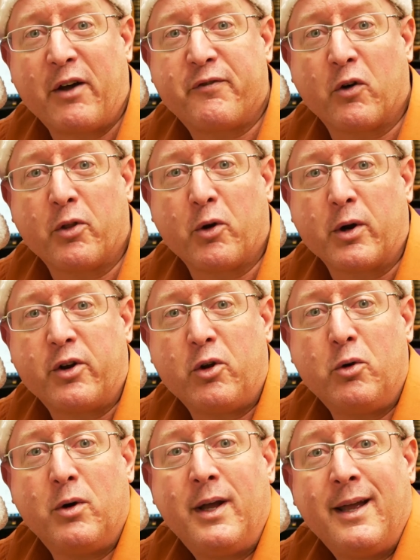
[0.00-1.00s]
further
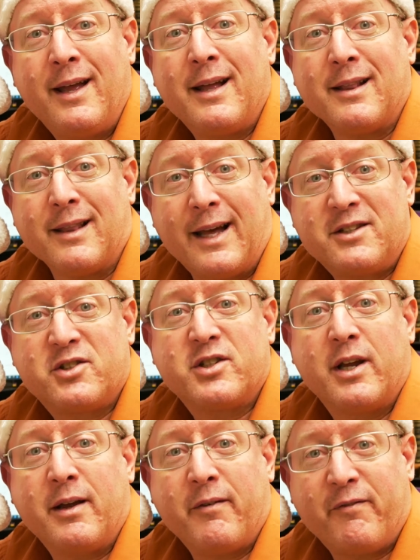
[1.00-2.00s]
ado, let's
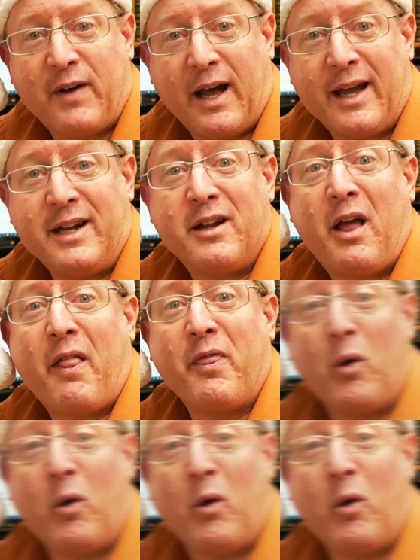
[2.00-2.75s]
find the